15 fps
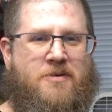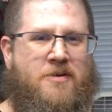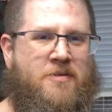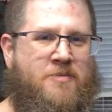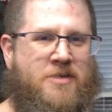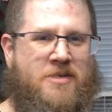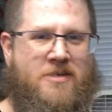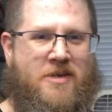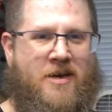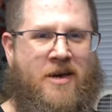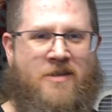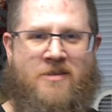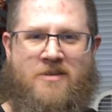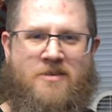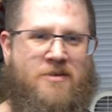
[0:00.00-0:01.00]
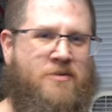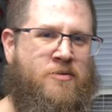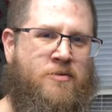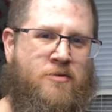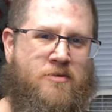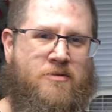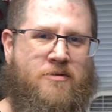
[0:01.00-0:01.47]
I'm just a guy like
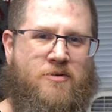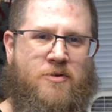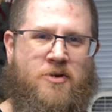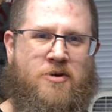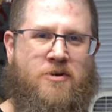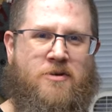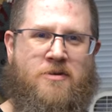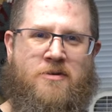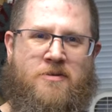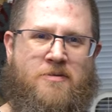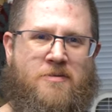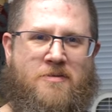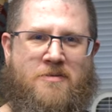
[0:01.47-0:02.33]
you, or girl.